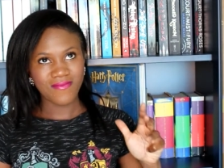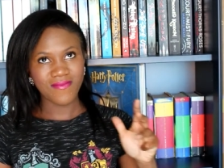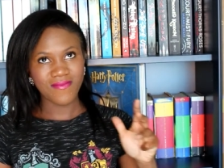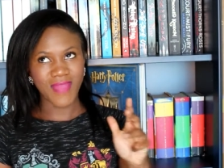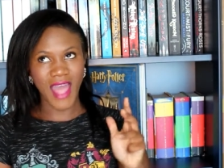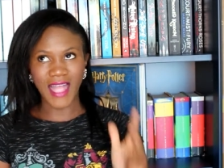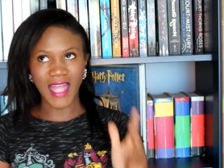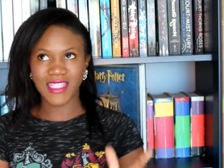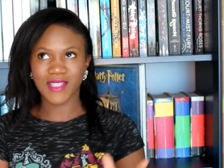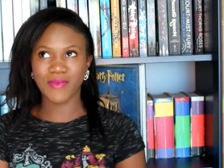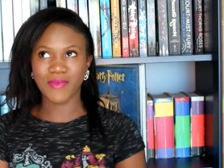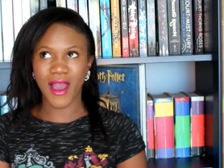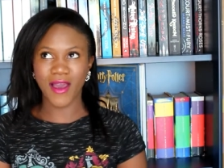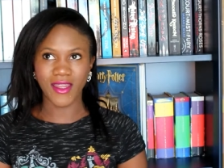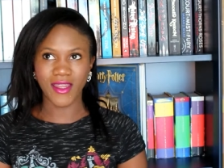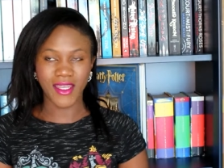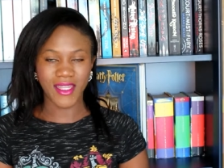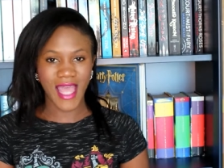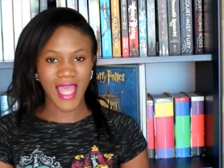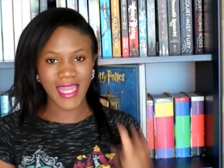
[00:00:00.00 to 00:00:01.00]
That's about
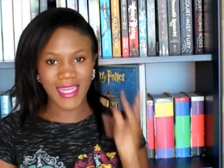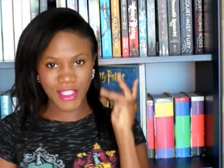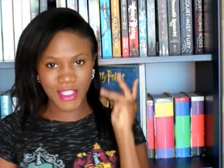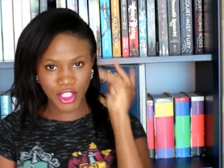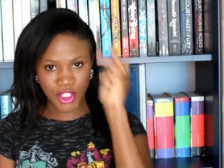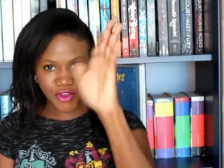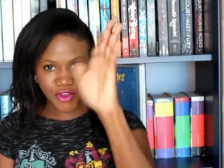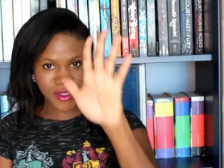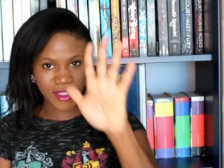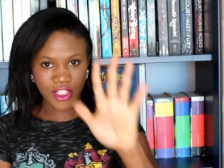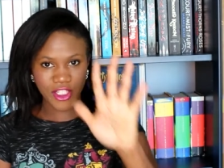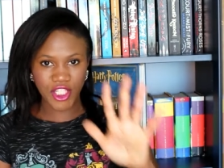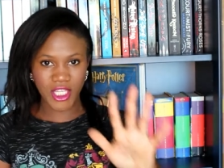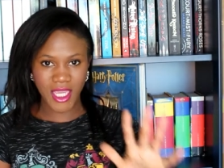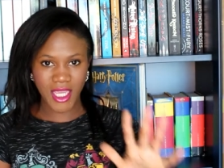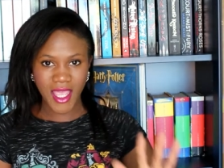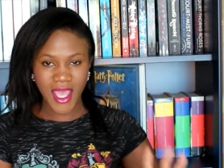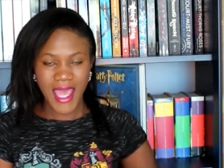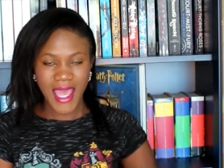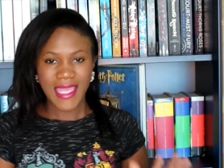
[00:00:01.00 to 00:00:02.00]
it, and it's a
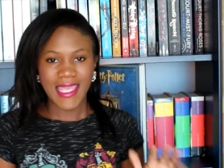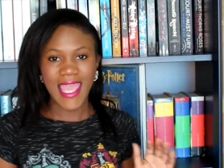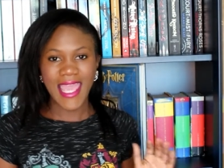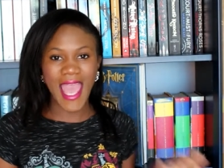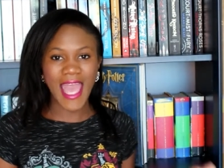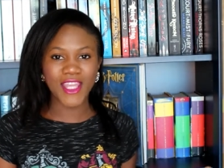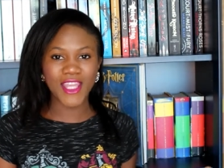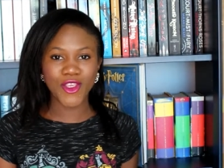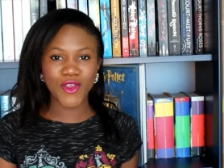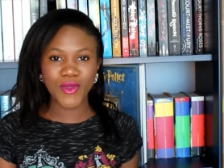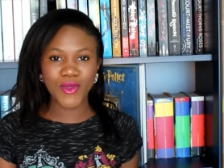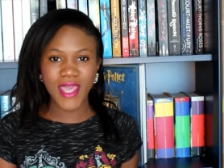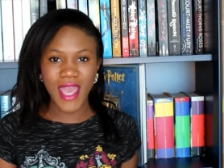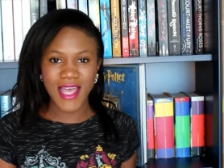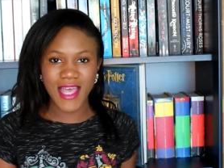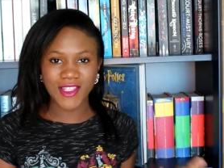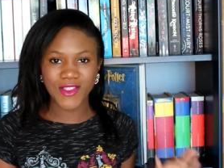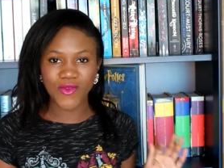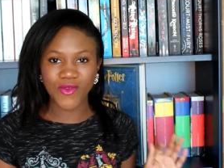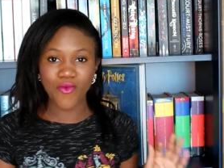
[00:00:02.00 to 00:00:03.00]
trilogy. Can you
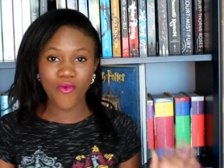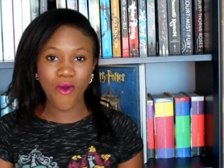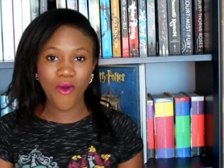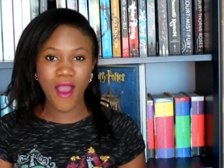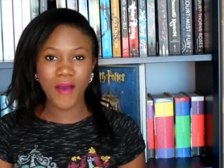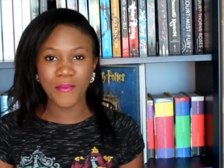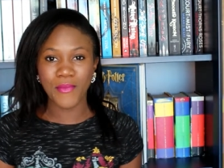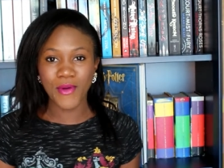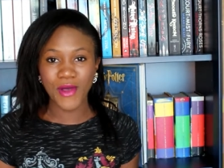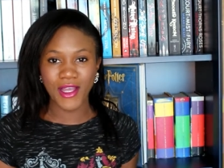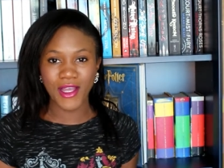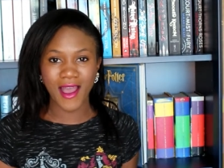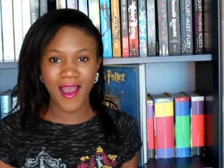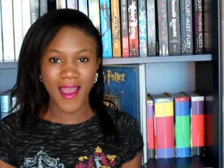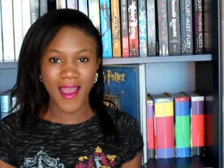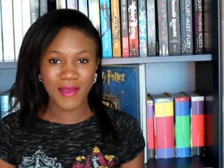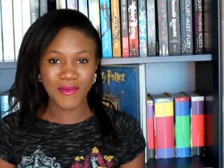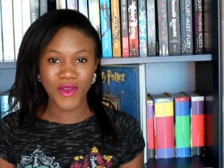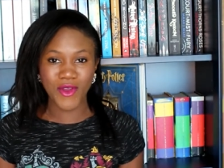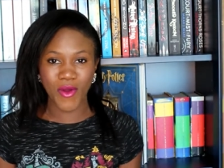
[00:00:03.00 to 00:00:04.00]
guess what book
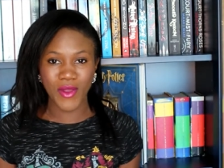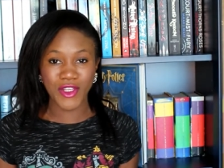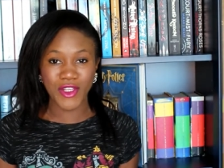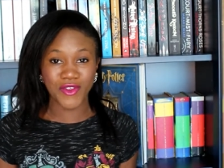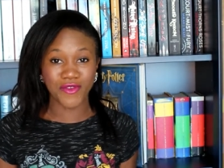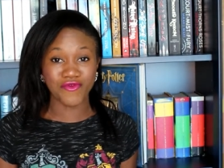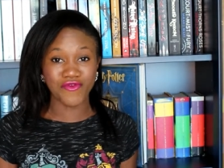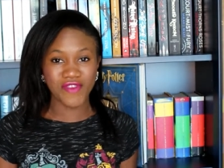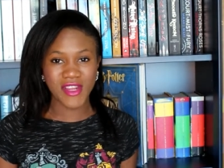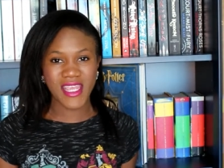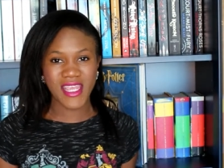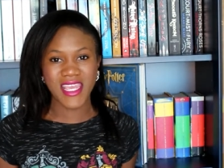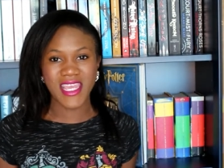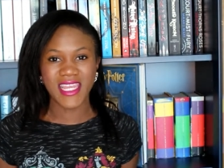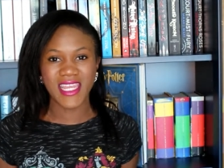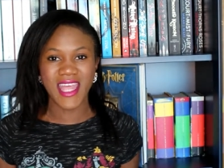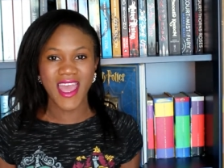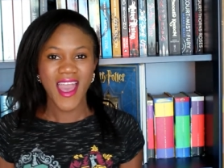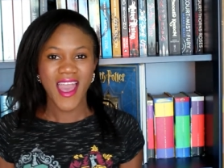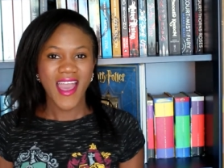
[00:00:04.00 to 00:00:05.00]
I'm going to
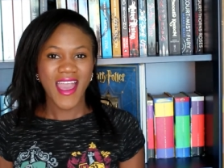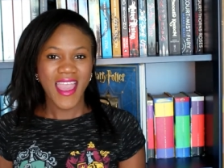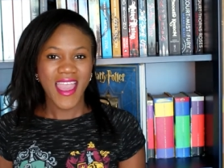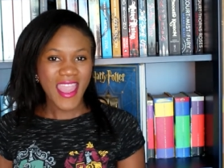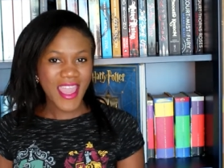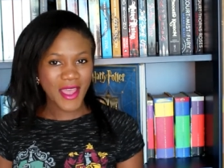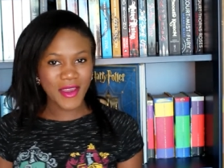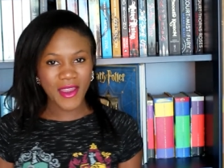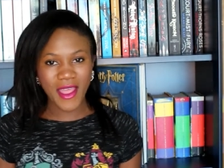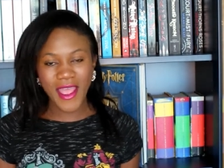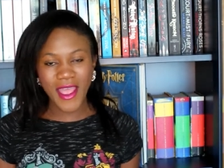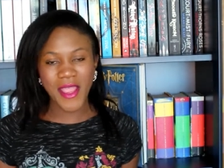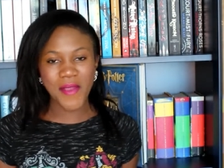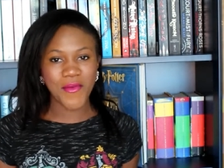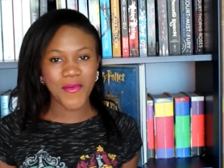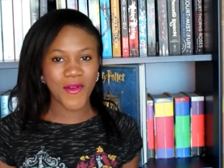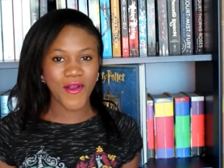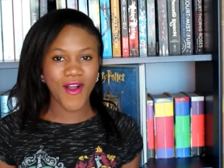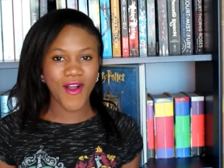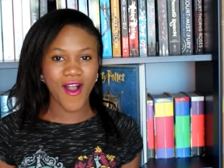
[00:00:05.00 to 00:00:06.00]
read in
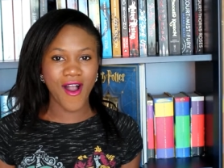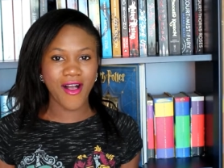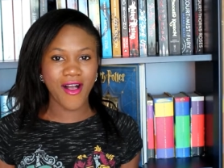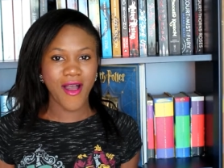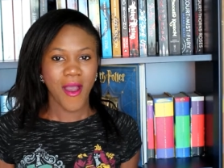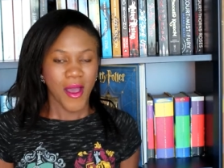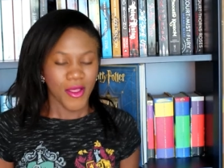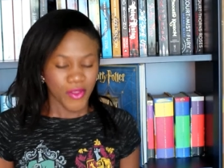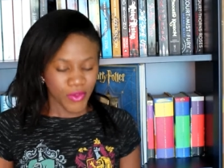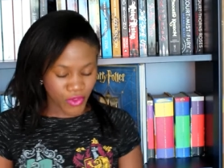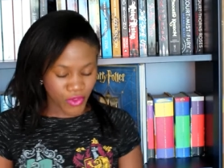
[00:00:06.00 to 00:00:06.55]
April?